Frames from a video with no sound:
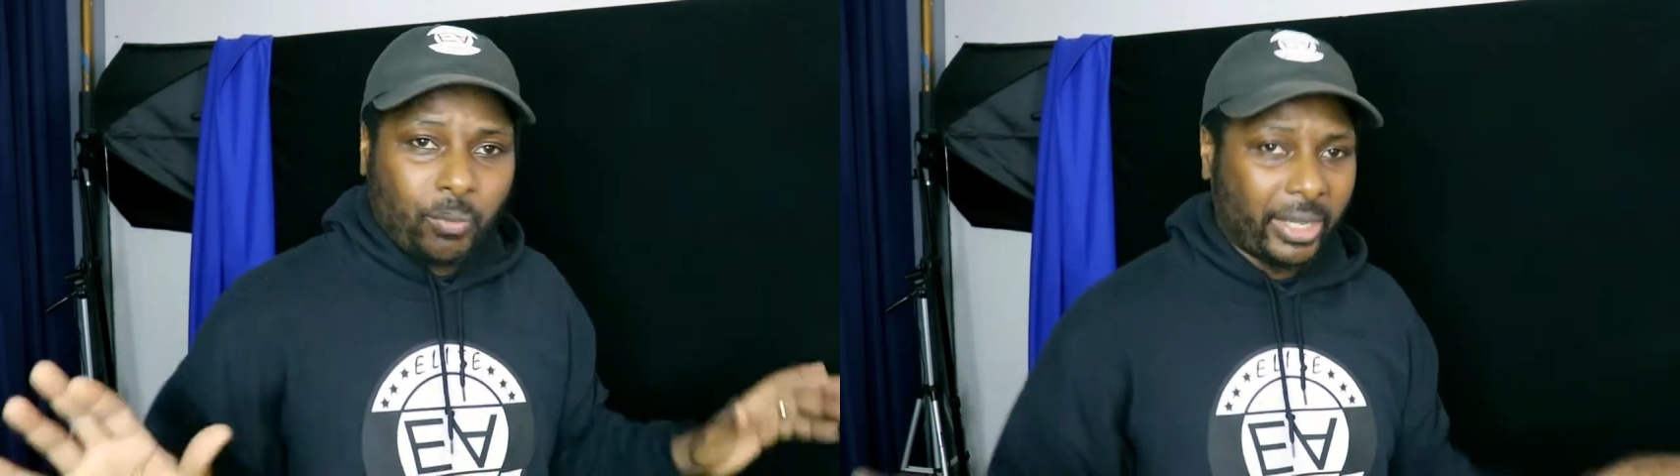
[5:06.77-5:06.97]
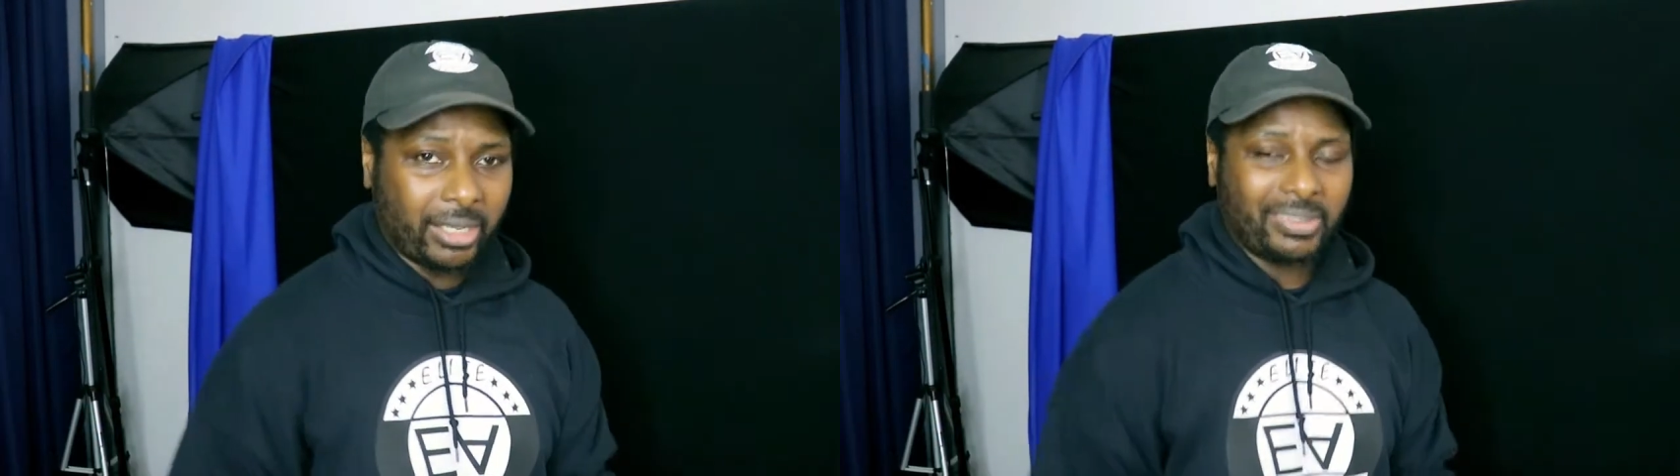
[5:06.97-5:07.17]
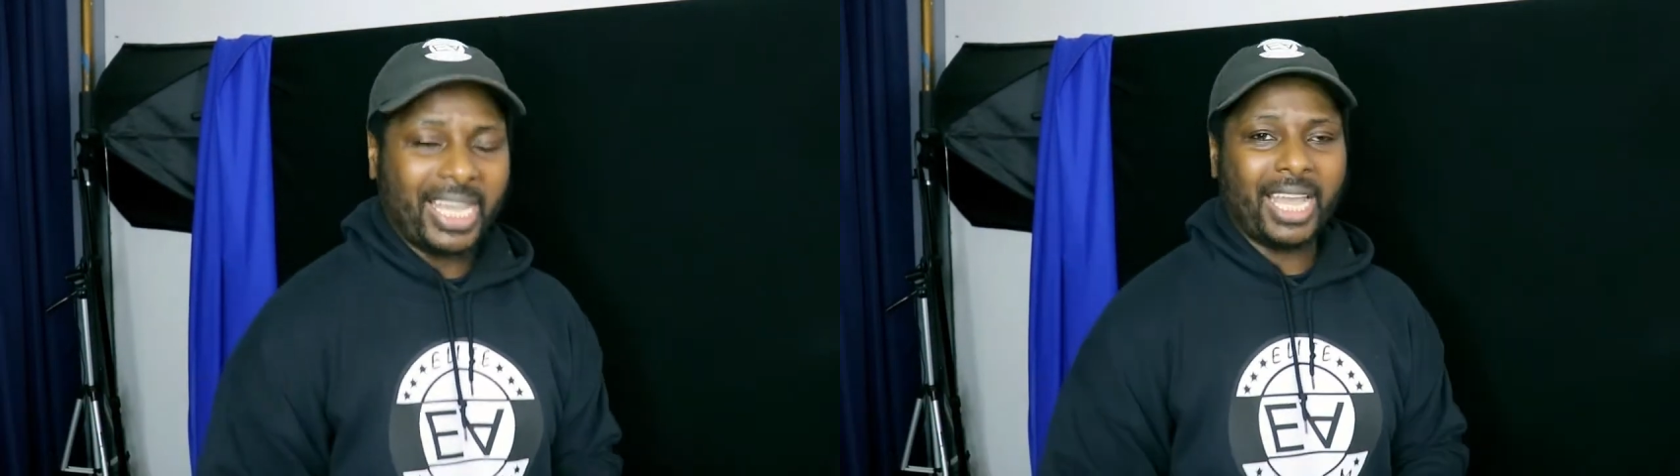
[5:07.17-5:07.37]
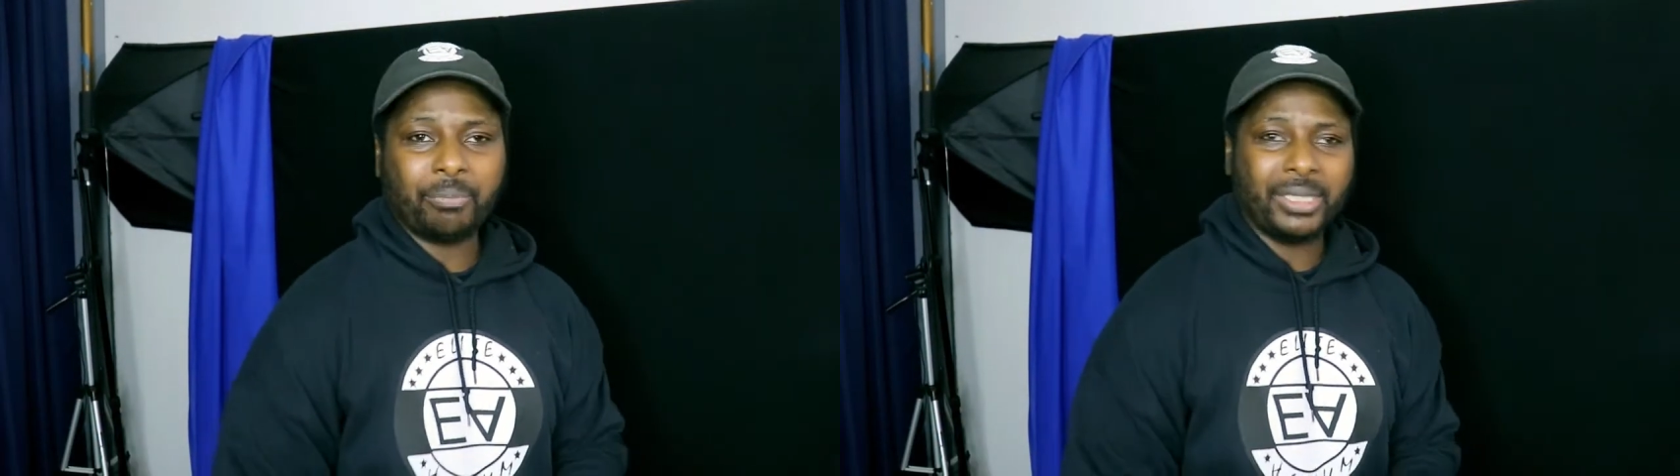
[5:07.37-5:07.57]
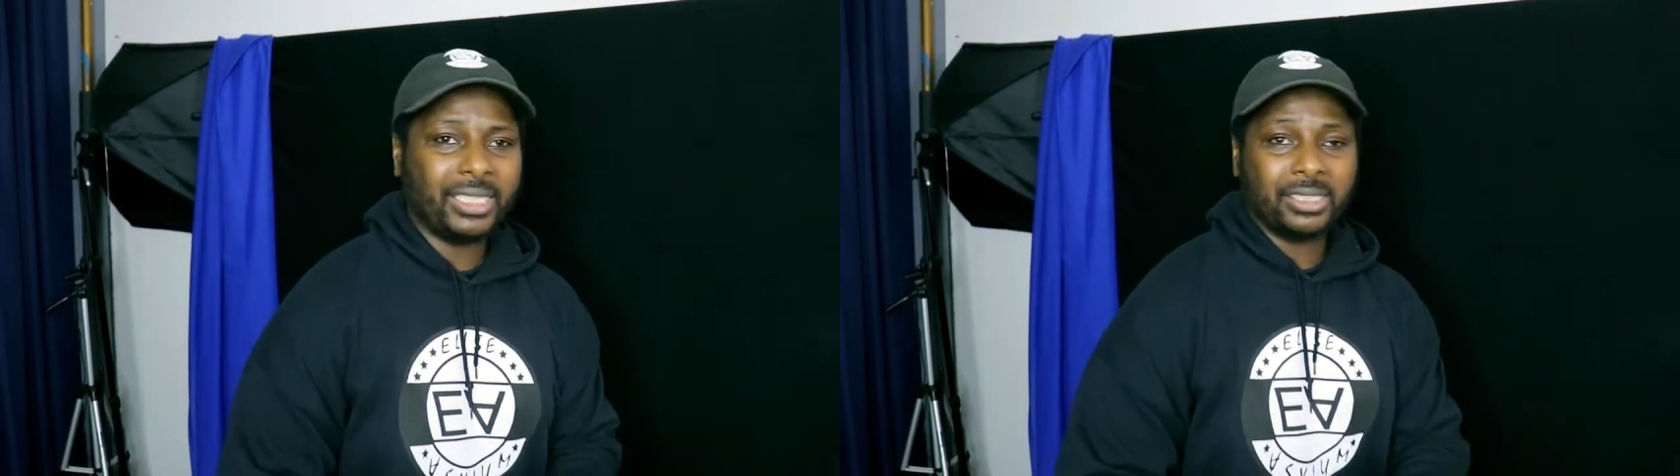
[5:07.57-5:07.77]
whatever
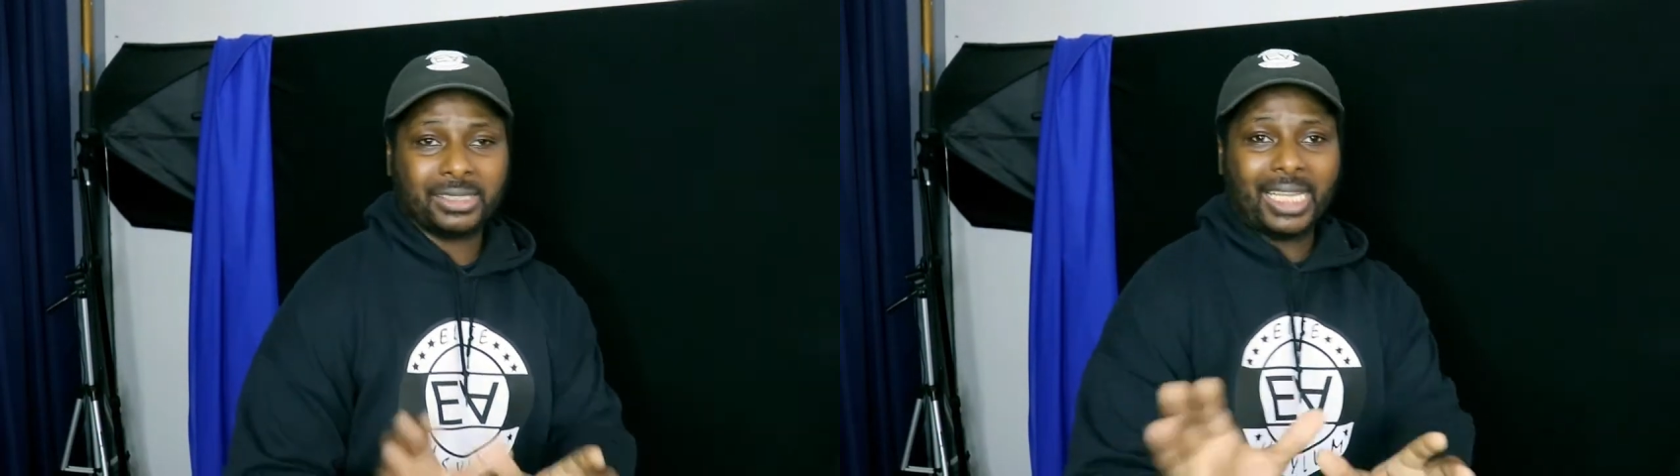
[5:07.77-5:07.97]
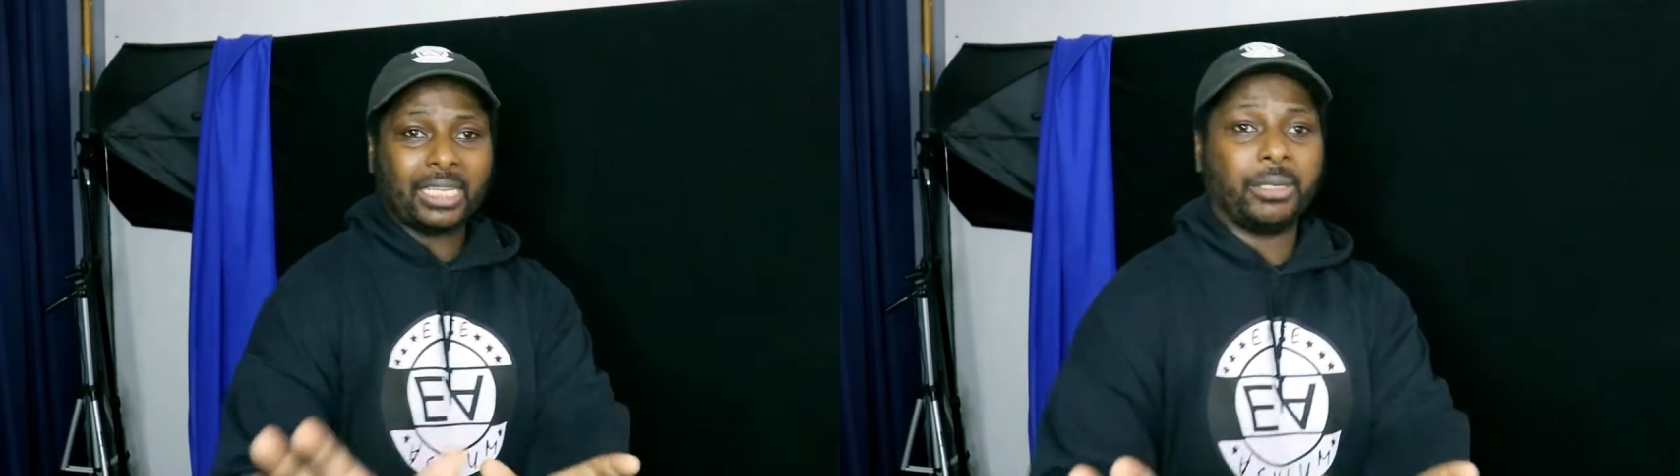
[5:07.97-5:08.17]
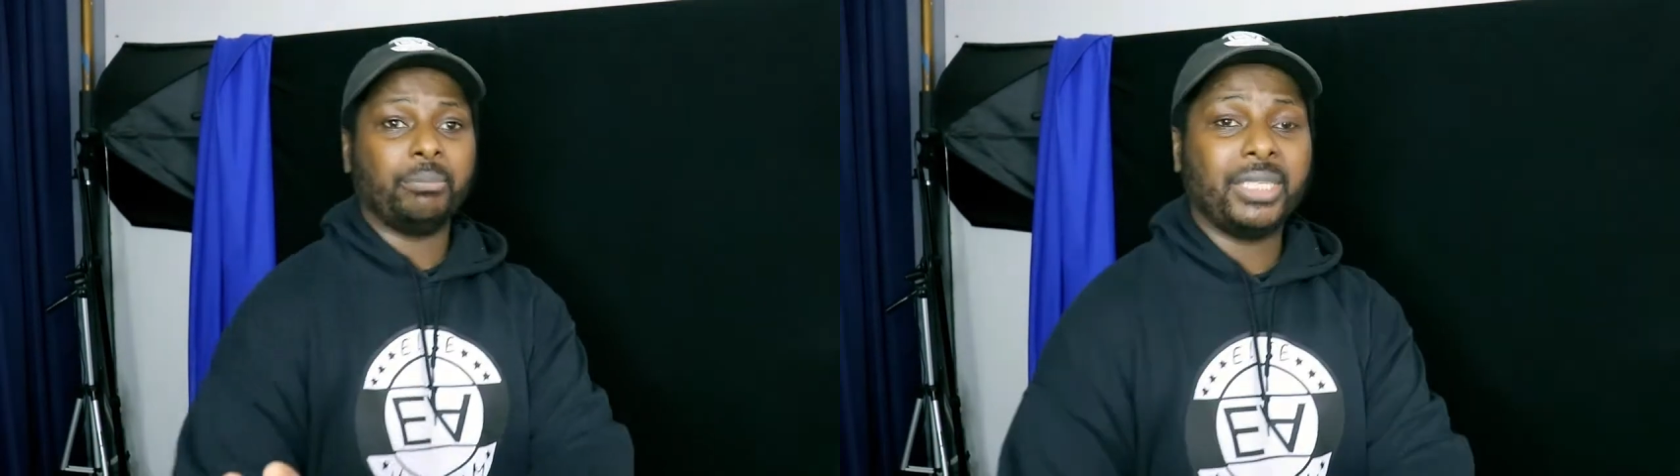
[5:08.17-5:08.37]
happened there is not going to